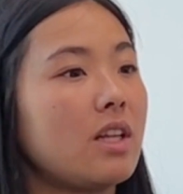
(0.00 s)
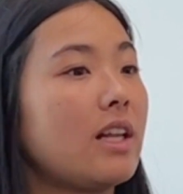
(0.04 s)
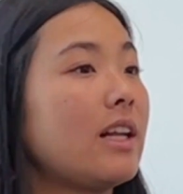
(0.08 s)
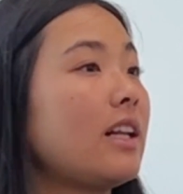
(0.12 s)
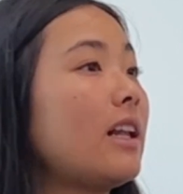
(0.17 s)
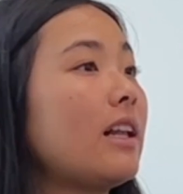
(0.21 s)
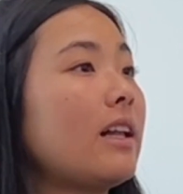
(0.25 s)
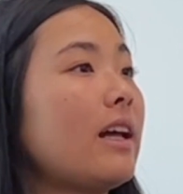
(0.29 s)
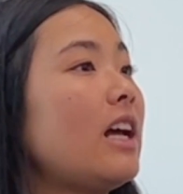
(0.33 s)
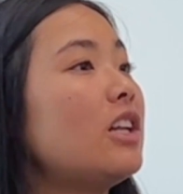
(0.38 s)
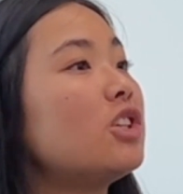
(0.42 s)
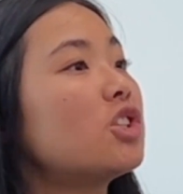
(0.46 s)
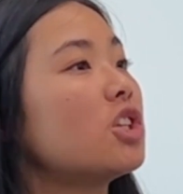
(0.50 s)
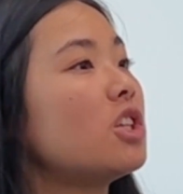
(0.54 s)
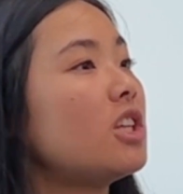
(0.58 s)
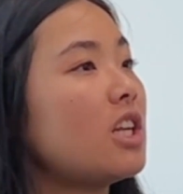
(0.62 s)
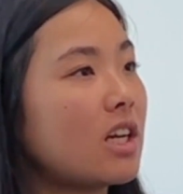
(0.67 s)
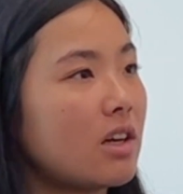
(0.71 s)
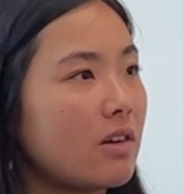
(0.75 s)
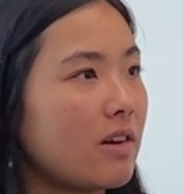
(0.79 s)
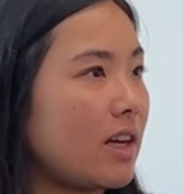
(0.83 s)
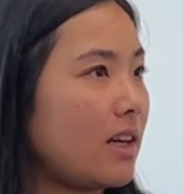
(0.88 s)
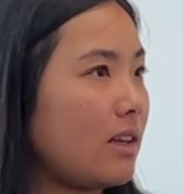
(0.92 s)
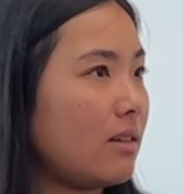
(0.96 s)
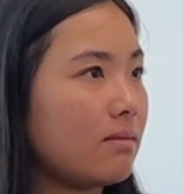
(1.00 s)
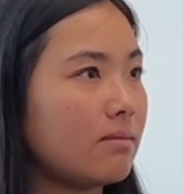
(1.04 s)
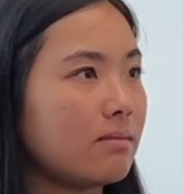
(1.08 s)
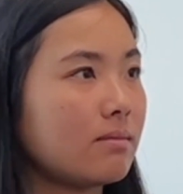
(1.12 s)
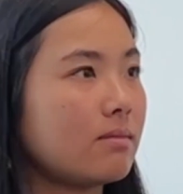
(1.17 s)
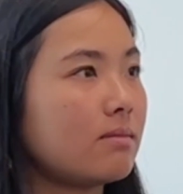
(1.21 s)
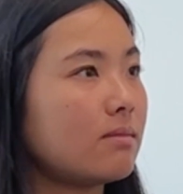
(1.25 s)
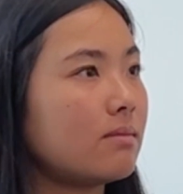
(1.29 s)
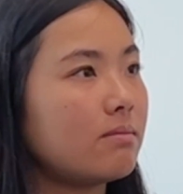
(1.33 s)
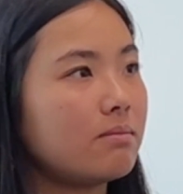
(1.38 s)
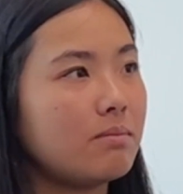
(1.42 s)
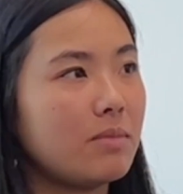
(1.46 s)
Like engineering
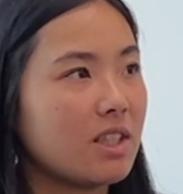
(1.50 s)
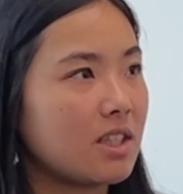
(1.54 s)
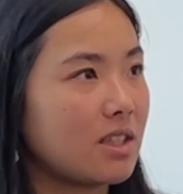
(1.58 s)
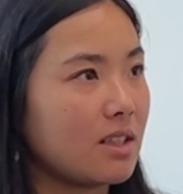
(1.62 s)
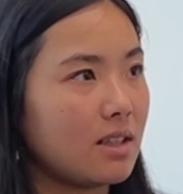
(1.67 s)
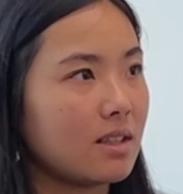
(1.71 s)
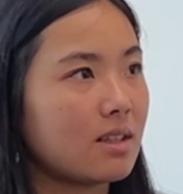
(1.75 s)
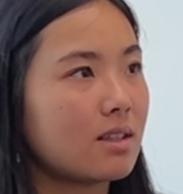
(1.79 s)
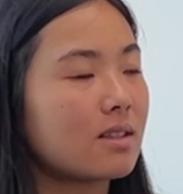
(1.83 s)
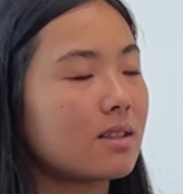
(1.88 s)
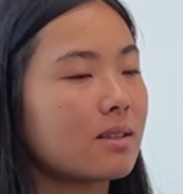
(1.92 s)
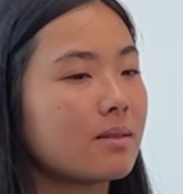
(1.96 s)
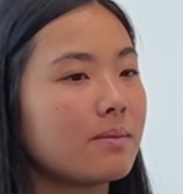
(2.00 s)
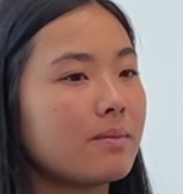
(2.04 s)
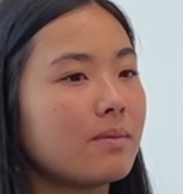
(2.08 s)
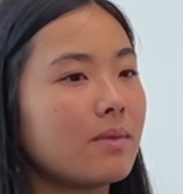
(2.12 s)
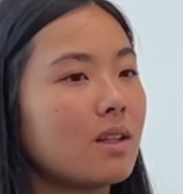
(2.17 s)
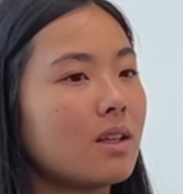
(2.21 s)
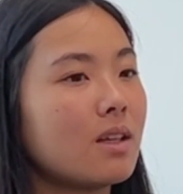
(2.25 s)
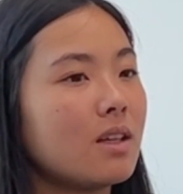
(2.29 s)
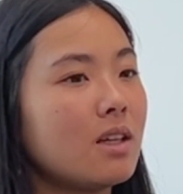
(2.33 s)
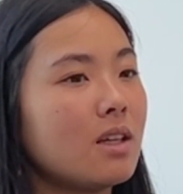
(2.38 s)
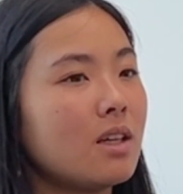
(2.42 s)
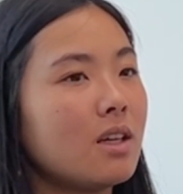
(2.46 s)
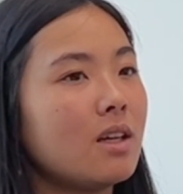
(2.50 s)
mm. business, mm.